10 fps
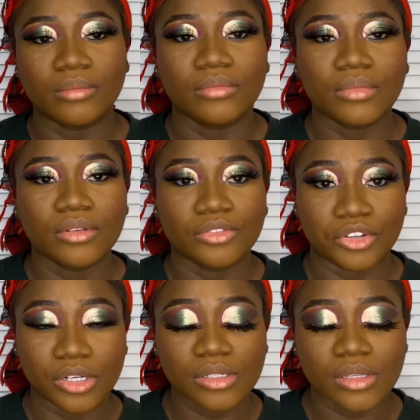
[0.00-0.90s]

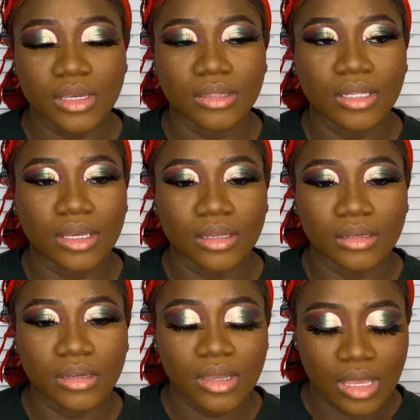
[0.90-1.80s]
first, and then
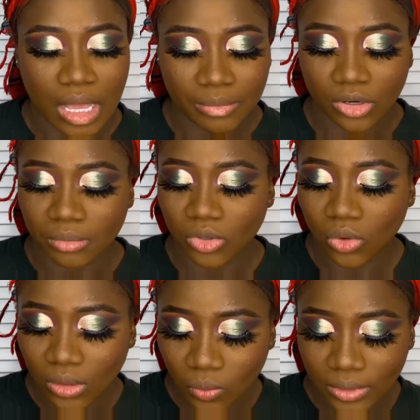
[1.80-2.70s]
I'm gonna be going on
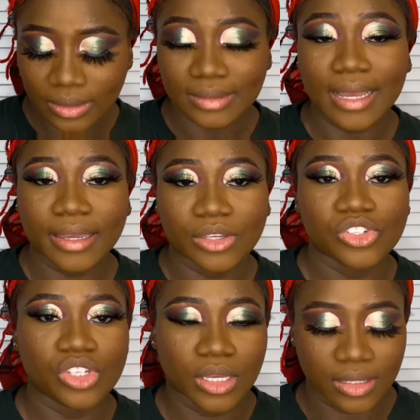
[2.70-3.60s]
with the darkest
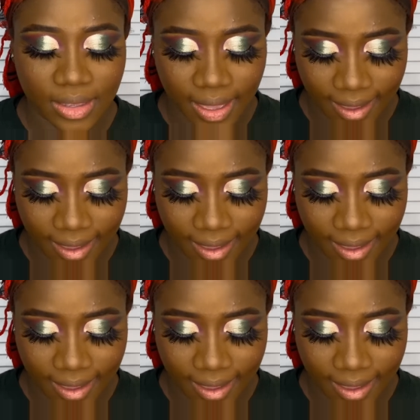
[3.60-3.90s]
shade they have.